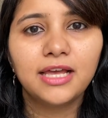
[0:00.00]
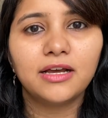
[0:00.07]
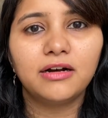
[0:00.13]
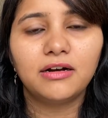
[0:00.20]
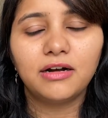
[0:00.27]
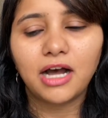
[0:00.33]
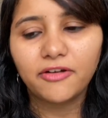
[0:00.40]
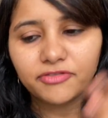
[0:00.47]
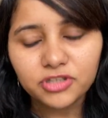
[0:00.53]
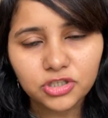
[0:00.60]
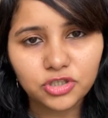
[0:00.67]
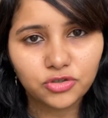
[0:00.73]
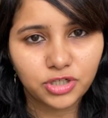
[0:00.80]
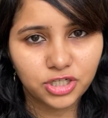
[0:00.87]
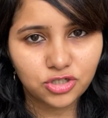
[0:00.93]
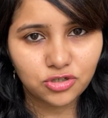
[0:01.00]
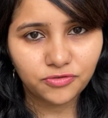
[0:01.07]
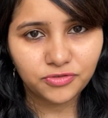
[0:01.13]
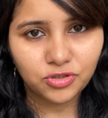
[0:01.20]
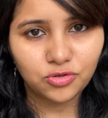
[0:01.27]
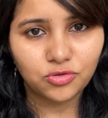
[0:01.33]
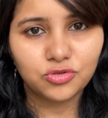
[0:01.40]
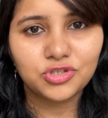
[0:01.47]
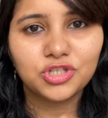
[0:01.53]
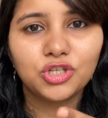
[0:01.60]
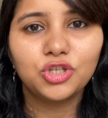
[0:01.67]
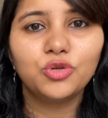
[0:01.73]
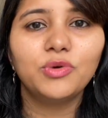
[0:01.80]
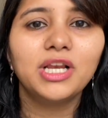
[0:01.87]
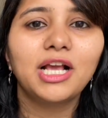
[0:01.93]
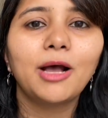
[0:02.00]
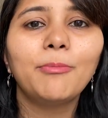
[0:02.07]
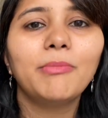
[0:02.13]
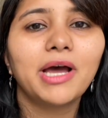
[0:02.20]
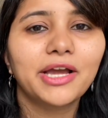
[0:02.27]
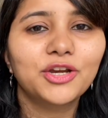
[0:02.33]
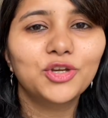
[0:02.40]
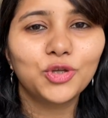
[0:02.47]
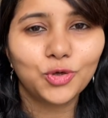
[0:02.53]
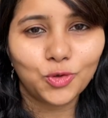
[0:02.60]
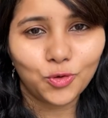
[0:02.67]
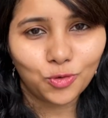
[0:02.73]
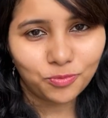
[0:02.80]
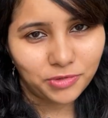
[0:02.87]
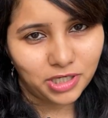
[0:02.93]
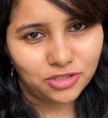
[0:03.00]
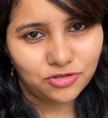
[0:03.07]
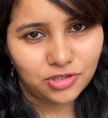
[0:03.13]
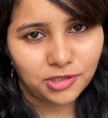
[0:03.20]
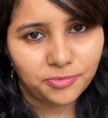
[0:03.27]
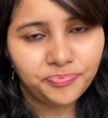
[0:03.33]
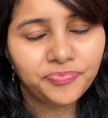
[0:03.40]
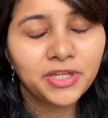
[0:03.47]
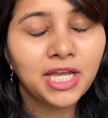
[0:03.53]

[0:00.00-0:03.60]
after the duration of the course, you will come back to your home country.